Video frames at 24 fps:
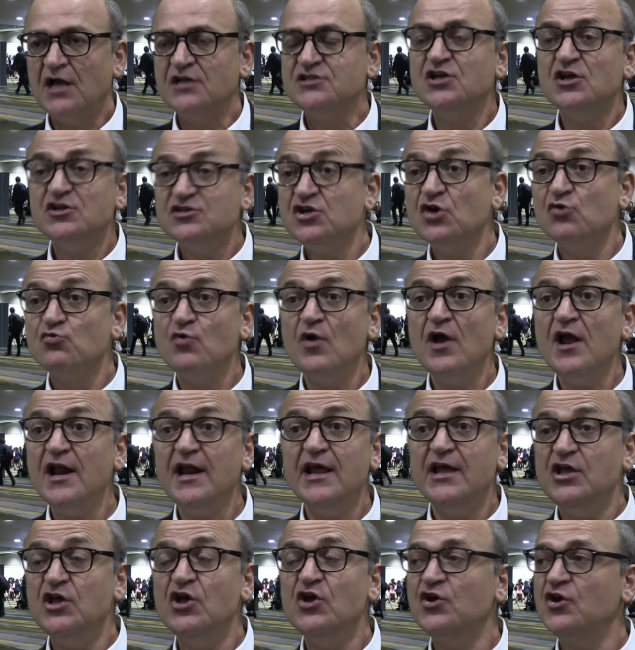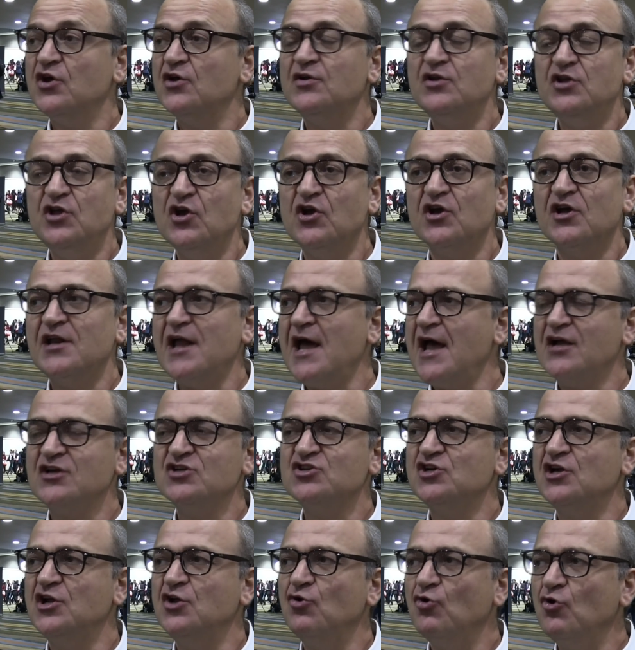So, so really, you can you can
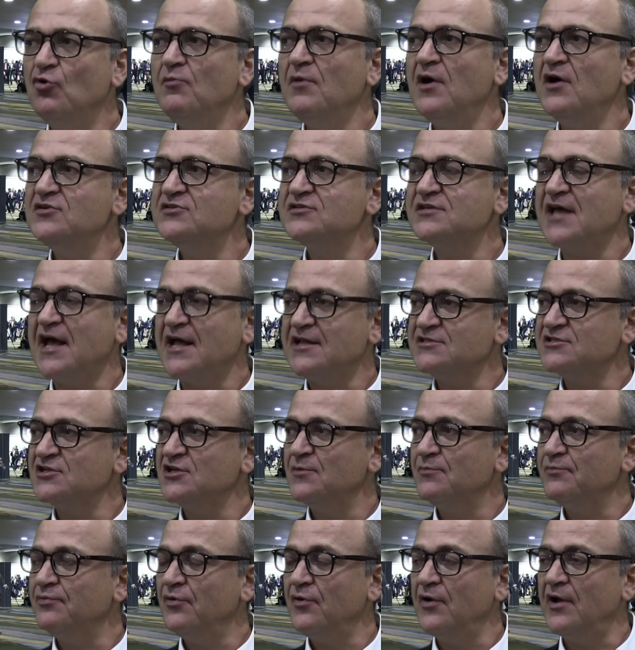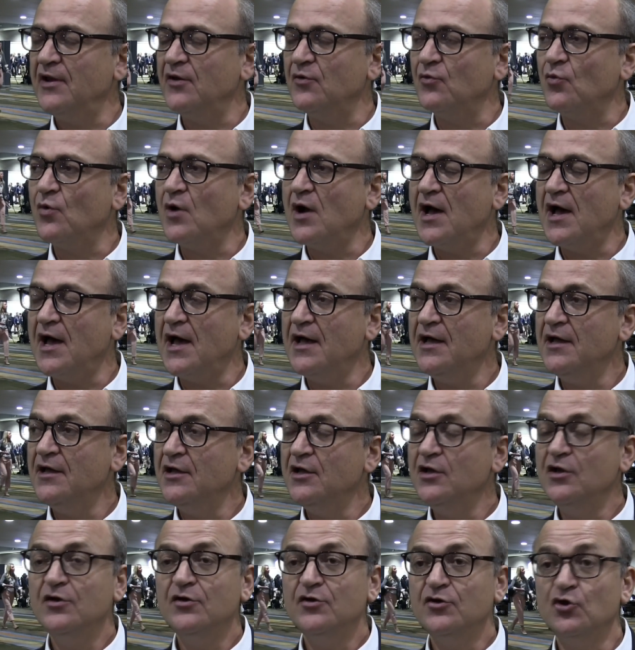actually almost get to the point where
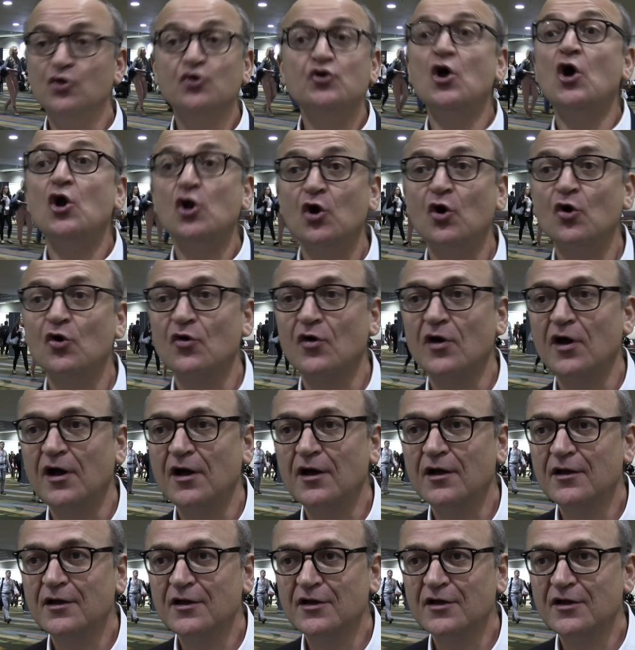you're no longer